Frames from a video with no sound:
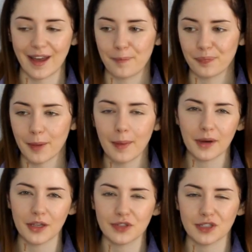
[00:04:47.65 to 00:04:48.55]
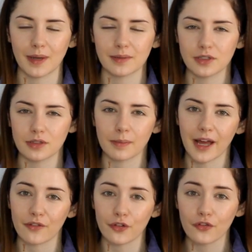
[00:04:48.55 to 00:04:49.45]
I remember I used to be able to do the
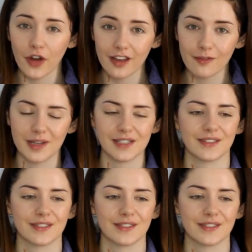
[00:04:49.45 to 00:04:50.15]
plank for 5 minutes,